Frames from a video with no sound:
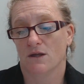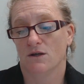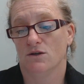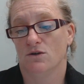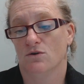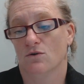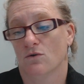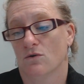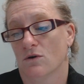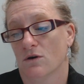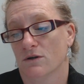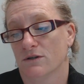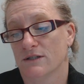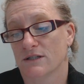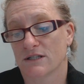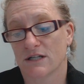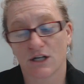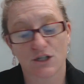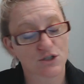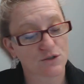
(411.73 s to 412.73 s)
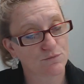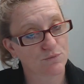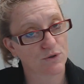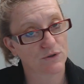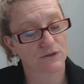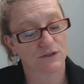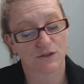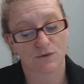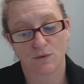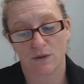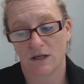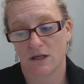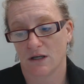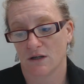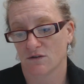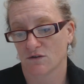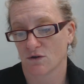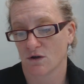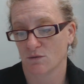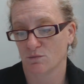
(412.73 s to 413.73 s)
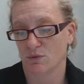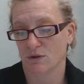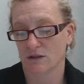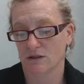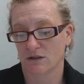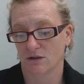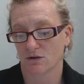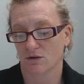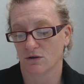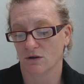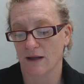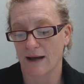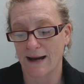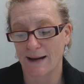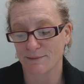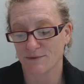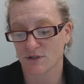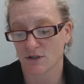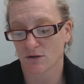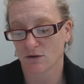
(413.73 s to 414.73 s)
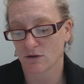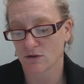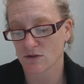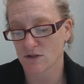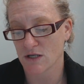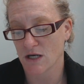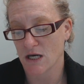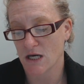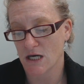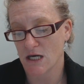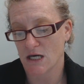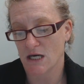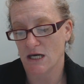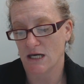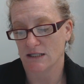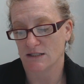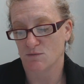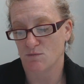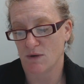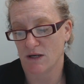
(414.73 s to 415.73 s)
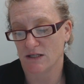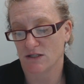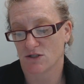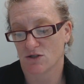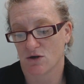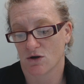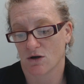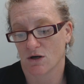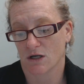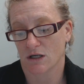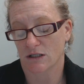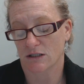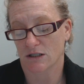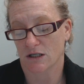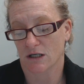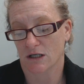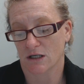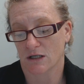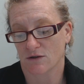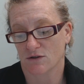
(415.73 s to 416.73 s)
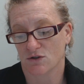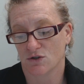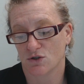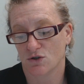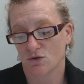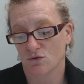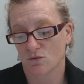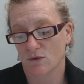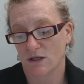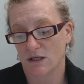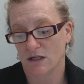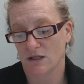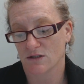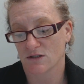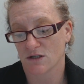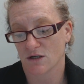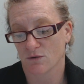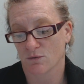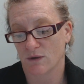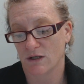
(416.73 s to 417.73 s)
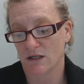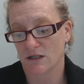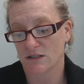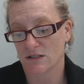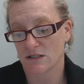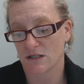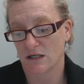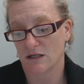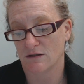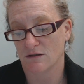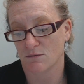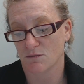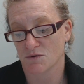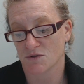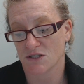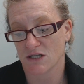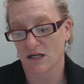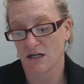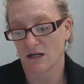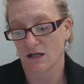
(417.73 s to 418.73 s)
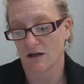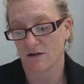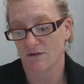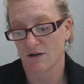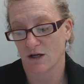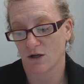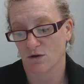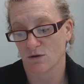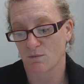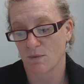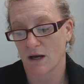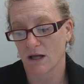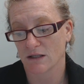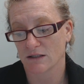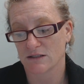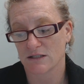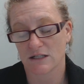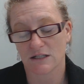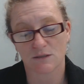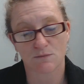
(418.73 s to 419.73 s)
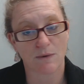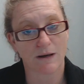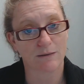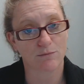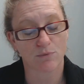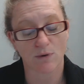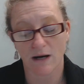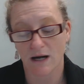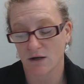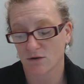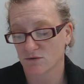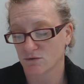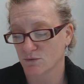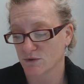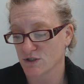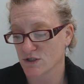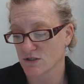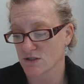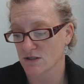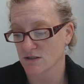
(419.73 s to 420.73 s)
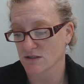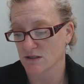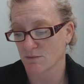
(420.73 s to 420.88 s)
your discussion board this week is called Political Obstacles. It's based on the 2 readings, Arenas in the Mosaic of Health Politics by Brown, which is a